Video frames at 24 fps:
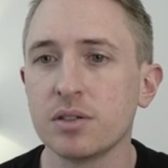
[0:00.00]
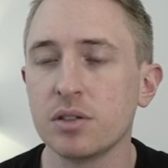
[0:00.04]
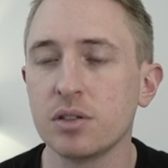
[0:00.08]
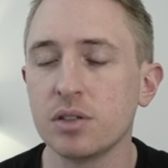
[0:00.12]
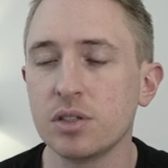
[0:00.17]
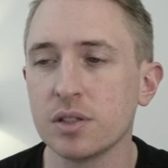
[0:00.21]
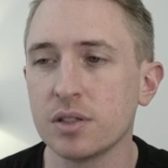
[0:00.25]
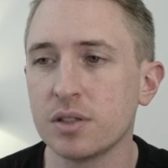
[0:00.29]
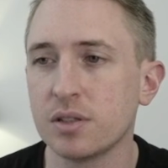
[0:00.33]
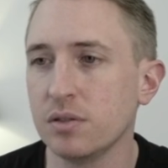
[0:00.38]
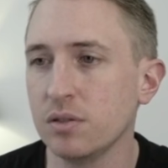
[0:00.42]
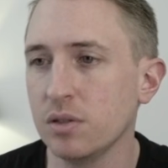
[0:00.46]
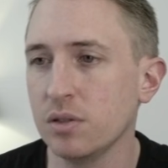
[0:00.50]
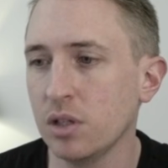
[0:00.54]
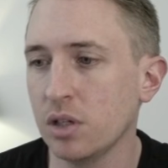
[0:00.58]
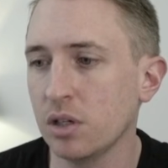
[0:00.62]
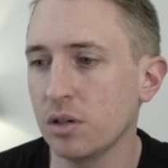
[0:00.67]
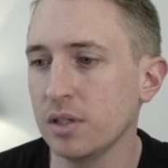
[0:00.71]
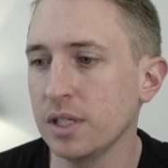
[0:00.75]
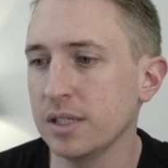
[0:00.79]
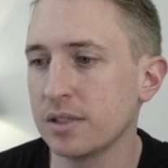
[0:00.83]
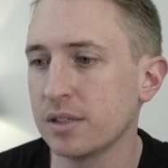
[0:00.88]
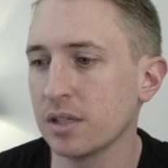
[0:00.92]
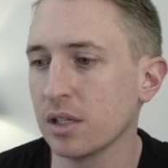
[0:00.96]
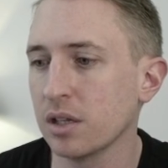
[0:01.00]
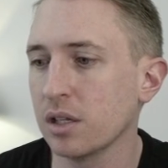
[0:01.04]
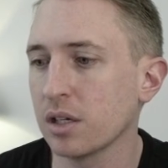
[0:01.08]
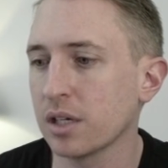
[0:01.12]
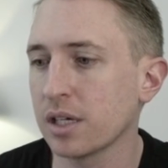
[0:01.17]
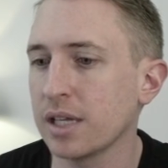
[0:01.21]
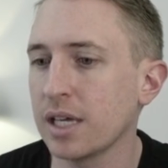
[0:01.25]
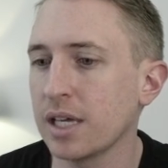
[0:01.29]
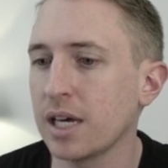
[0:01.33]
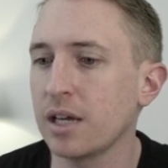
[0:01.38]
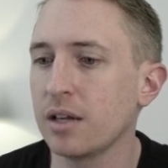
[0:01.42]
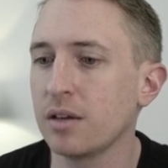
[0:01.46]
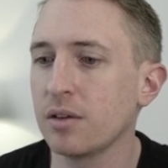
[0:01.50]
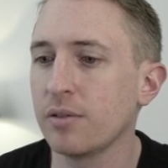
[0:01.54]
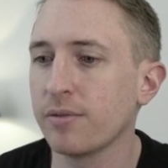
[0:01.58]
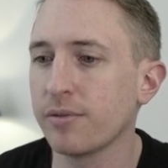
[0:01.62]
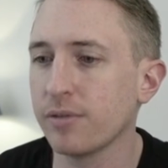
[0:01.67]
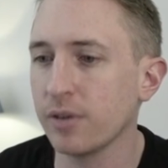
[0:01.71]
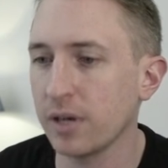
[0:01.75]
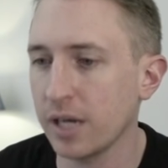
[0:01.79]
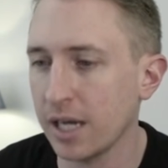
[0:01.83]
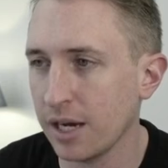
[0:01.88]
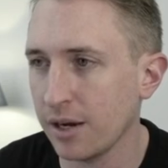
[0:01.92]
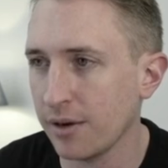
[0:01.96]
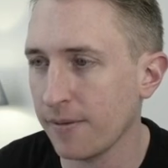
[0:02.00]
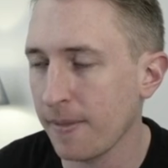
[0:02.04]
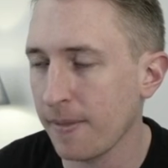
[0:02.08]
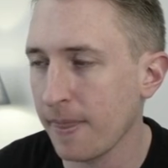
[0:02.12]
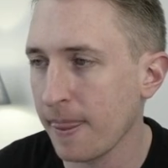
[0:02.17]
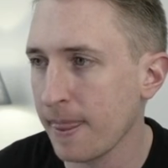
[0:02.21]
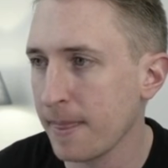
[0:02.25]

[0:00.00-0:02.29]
So just, you don't need to look at that for now.